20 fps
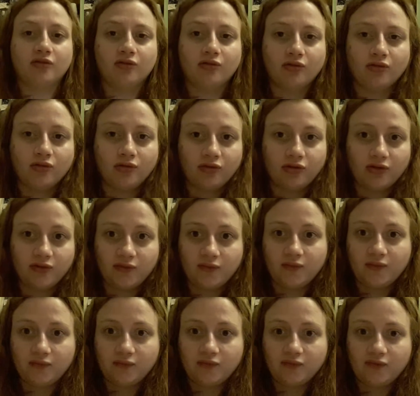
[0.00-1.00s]
saw the
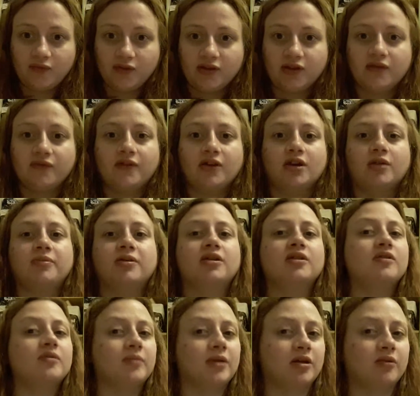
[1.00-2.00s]

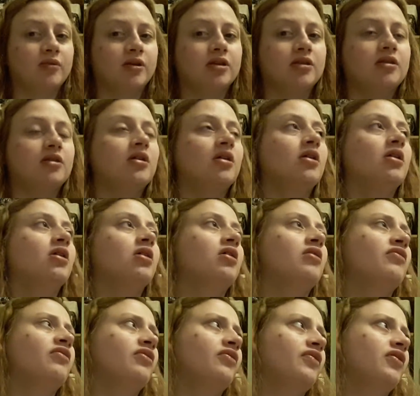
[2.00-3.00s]
physiotherapist, Matt went
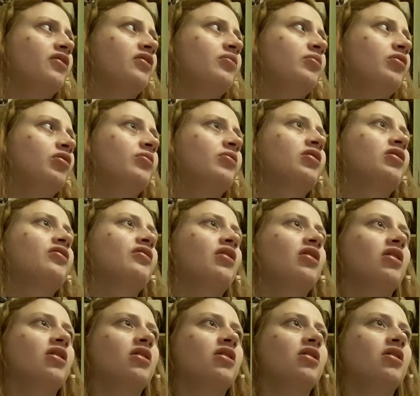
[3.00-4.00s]
for the first appointment because
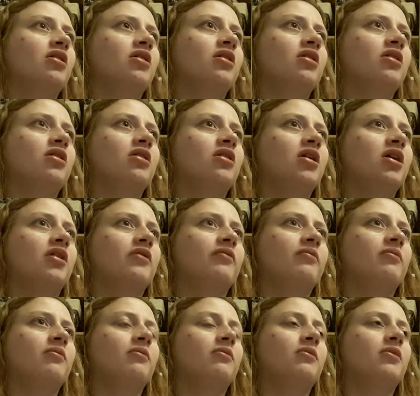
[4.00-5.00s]
I have
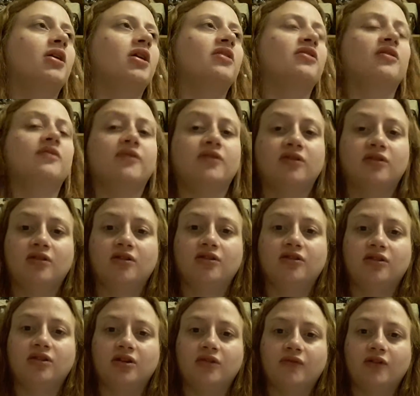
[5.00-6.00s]
massive
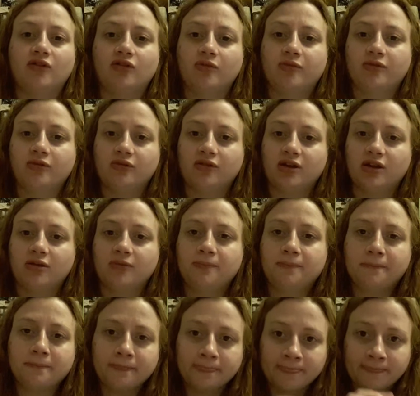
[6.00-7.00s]
anxiety over hospitals now
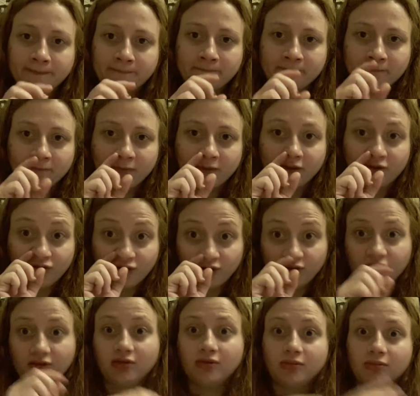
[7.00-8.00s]

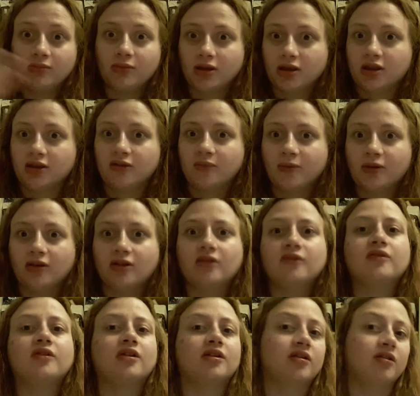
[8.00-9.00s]
due to my kid's
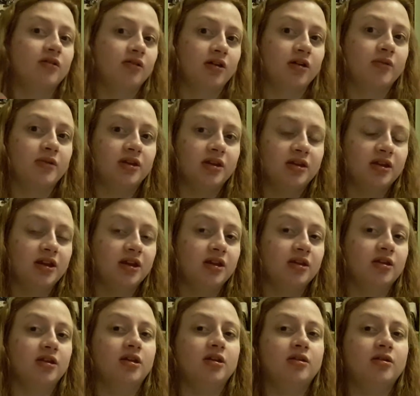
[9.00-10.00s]
birth. I can't go any
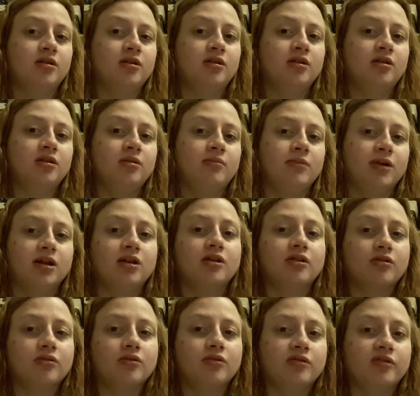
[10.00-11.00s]
near my
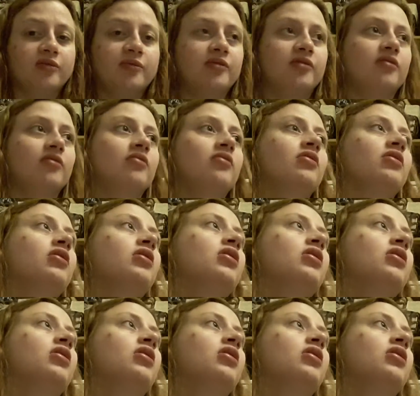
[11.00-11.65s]
local hospital.